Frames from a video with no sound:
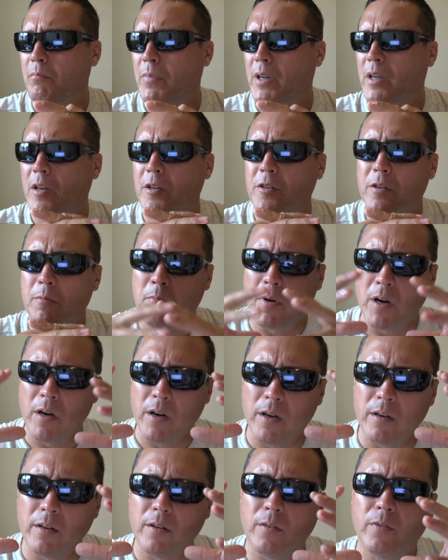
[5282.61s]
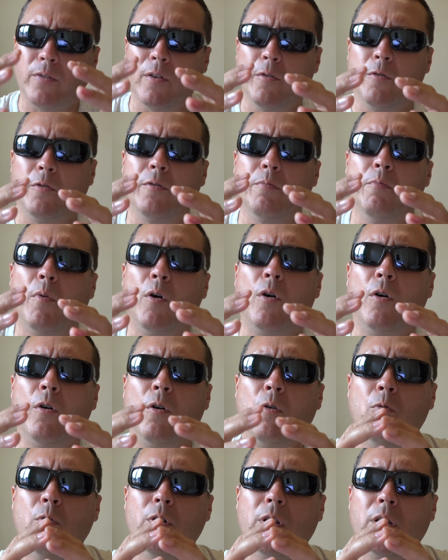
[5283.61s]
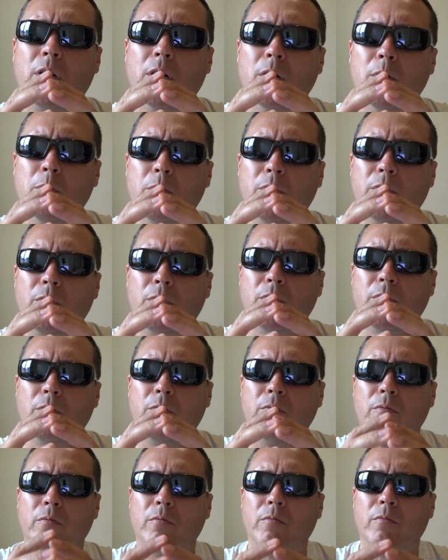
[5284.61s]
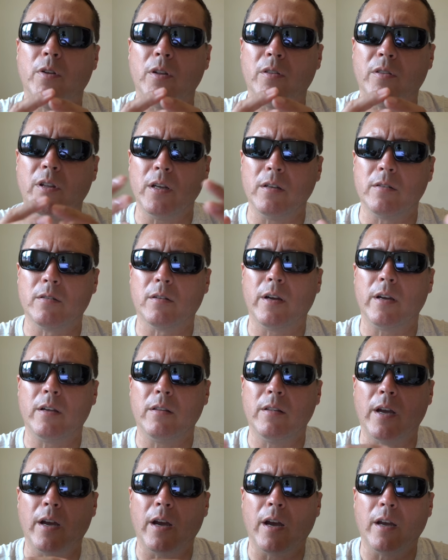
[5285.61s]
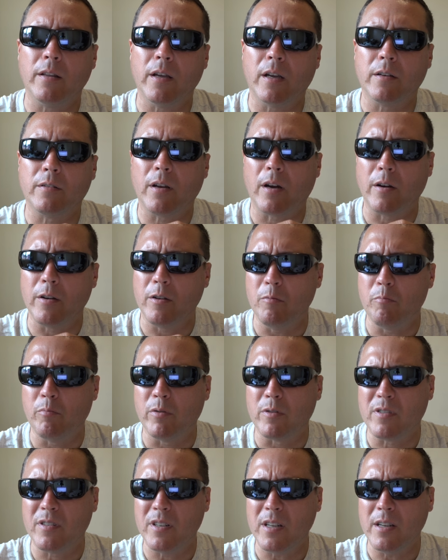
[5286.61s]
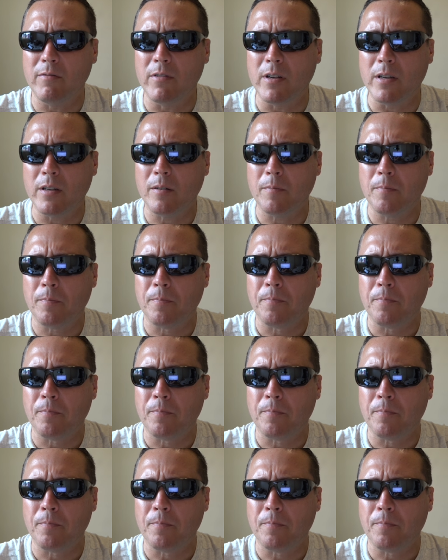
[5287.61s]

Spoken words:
Because your mind is so small when it comes to things like that. That's how you perceive it.